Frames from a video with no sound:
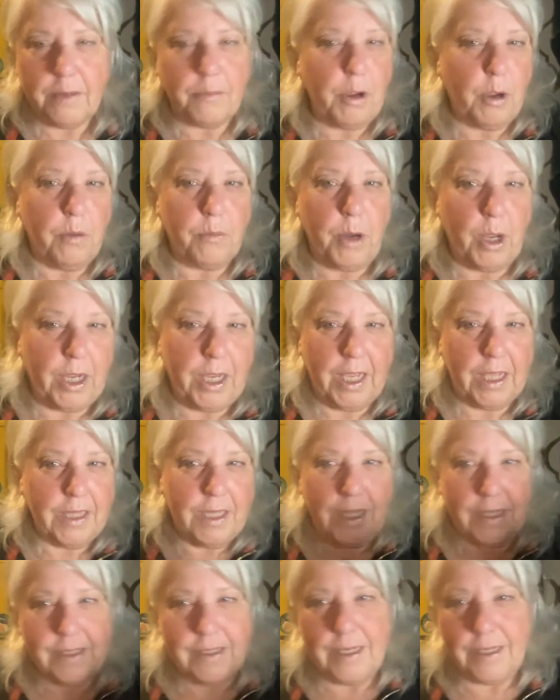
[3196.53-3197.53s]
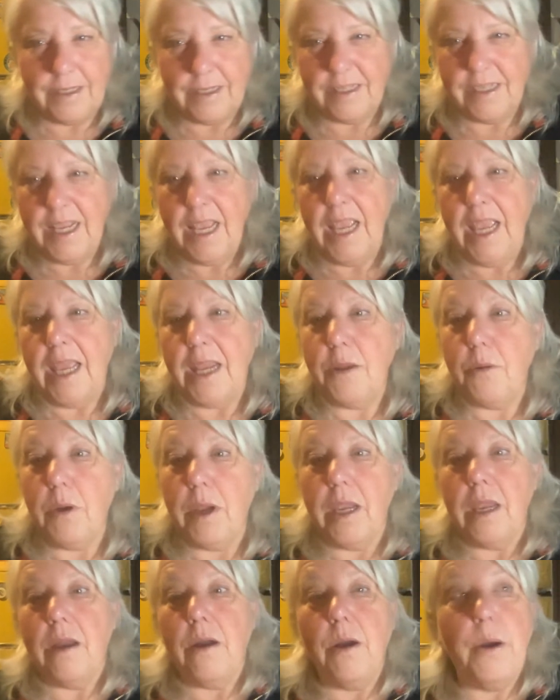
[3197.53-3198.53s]
Somehow I'm not getting that sentence.
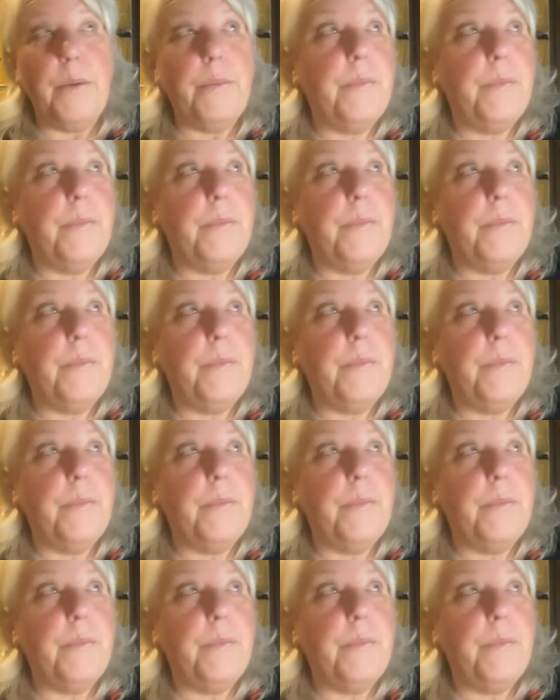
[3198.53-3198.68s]
Anyway,